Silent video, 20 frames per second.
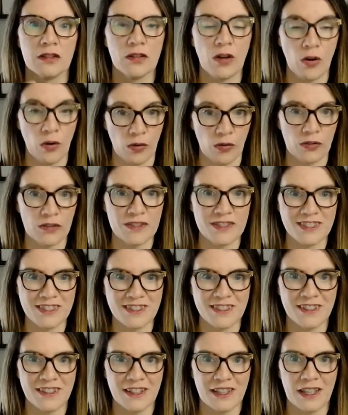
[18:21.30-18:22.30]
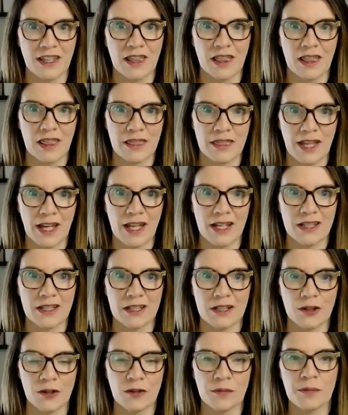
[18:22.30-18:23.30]
goals that
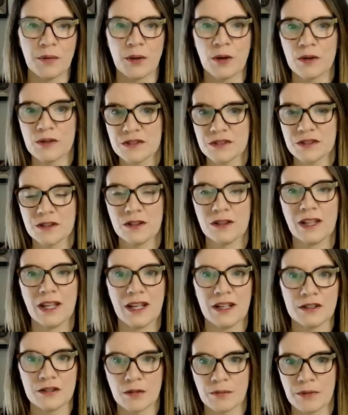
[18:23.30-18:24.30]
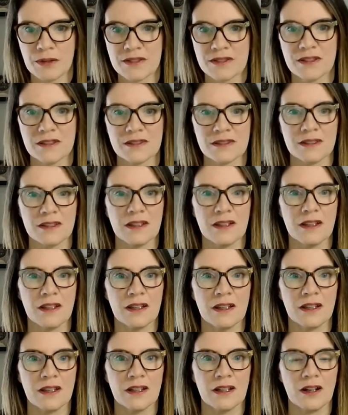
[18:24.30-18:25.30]
your personal and your business
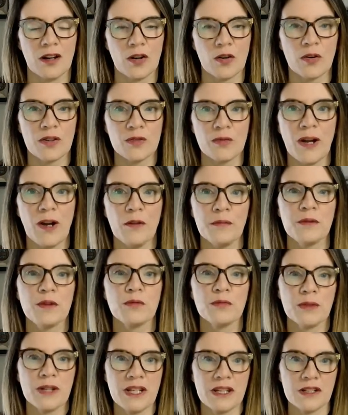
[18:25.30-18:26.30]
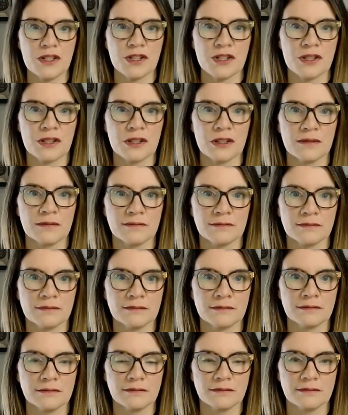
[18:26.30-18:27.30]
are going to help you reach.
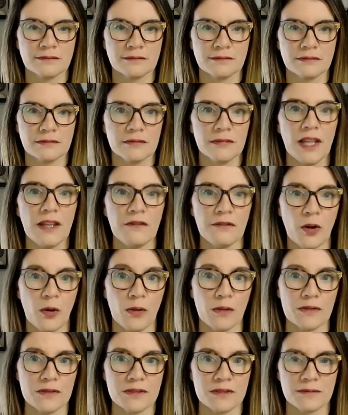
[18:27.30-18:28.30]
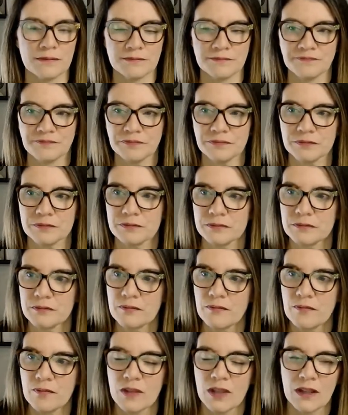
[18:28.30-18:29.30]
Life goals.
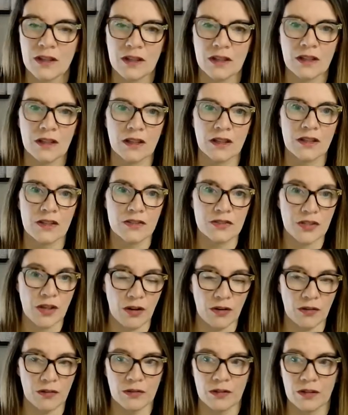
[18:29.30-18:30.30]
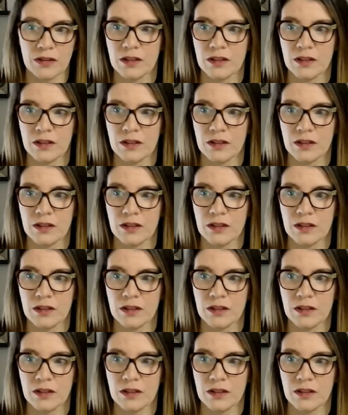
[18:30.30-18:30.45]
So,